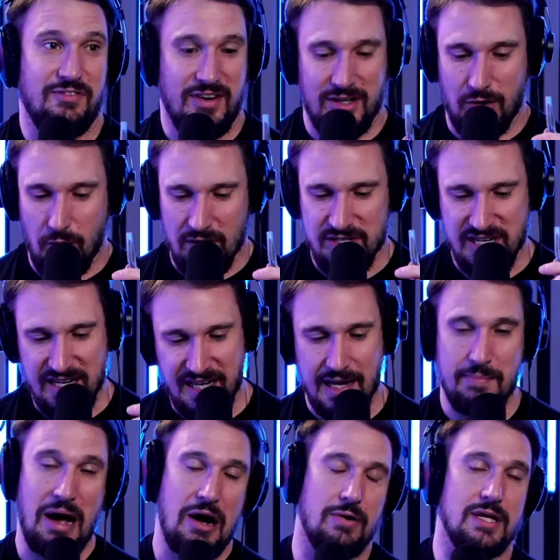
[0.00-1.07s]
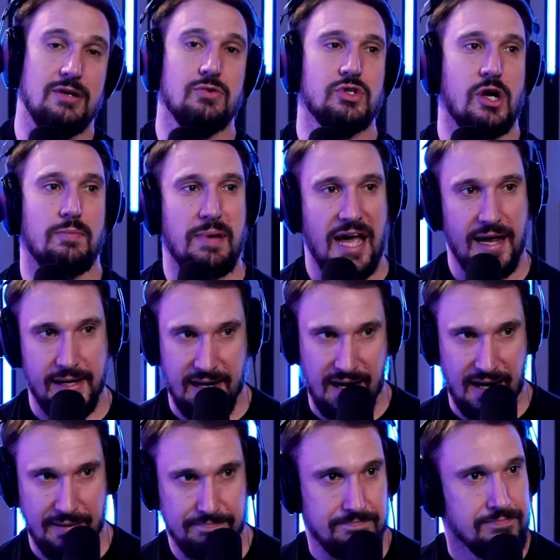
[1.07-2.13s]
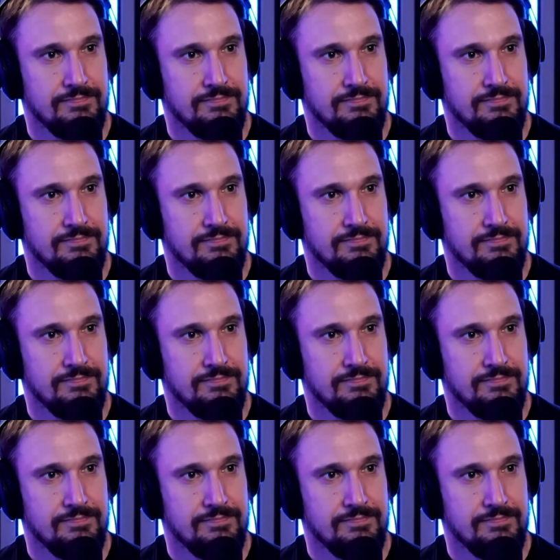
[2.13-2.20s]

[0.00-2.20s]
and of course he came out, he was all mad and hot.